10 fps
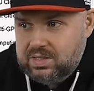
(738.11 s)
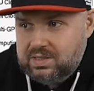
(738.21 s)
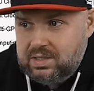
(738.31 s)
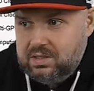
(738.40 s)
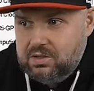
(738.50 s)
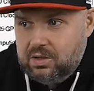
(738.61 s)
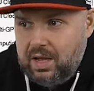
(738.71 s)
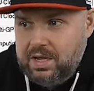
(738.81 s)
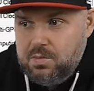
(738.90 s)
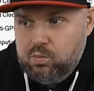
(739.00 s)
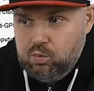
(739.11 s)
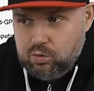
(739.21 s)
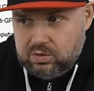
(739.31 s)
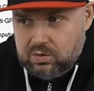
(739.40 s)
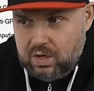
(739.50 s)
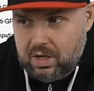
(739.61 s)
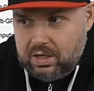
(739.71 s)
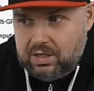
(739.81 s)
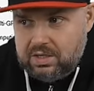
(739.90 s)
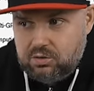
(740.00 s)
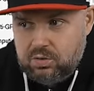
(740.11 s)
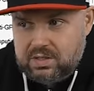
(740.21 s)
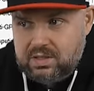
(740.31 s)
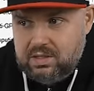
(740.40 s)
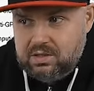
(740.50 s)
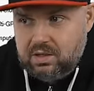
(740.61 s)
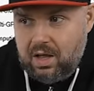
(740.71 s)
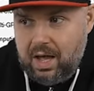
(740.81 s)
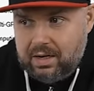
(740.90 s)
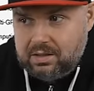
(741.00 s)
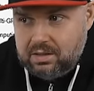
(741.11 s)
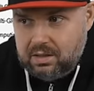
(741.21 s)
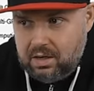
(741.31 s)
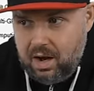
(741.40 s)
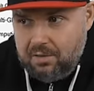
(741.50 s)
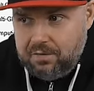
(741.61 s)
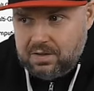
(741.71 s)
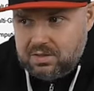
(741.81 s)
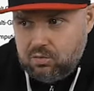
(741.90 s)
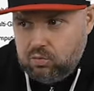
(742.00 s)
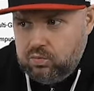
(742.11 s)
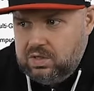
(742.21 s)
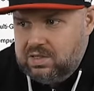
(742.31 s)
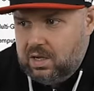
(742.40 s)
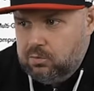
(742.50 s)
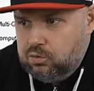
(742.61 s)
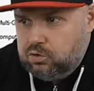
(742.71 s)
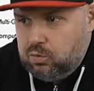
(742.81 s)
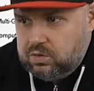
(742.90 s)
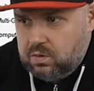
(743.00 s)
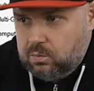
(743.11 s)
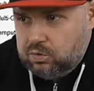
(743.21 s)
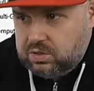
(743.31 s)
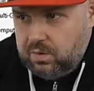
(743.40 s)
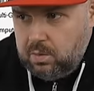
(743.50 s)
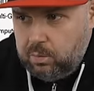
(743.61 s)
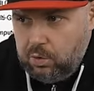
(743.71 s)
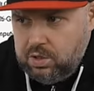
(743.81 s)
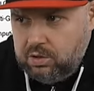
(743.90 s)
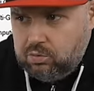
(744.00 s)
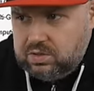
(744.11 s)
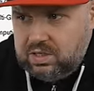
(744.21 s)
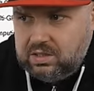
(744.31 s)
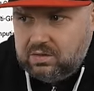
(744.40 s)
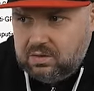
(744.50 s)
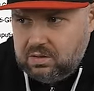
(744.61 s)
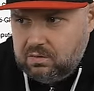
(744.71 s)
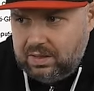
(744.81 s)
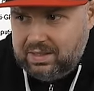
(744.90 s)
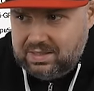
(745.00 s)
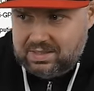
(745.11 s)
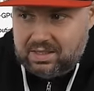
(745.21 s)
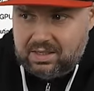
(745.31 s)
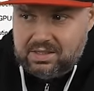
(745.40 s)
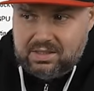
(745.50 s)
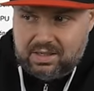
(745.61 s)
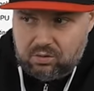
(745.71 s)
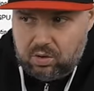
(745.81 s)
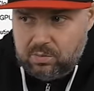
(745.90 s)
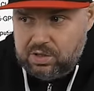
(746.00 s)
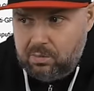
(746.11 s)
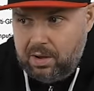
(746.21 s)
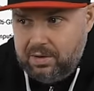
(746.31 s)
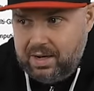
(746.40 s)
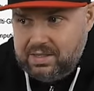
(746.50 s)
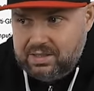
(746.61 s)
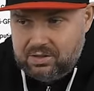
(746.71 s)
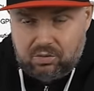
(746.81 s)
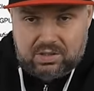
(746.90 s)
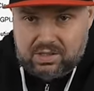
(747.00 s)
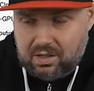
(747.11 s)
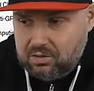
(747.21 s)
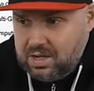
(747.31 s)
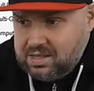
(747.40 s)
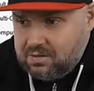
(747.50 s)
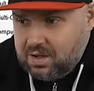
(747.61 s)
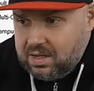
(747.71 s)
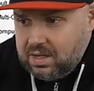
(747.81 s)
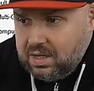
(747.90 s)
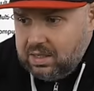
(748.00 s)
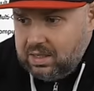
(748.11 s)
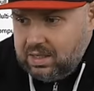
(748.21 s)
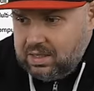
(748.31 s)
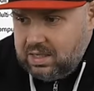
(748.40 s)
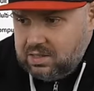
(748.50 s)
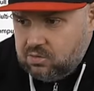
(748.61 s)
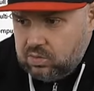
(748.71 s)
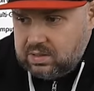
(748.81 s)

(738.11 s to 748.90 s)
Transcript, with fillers: That is, we have Intel A I boost. We have Intel Arc graphs. Well, we already understood the disk device. There are two Kingston, one that we added, one that was before, and we have network adapters.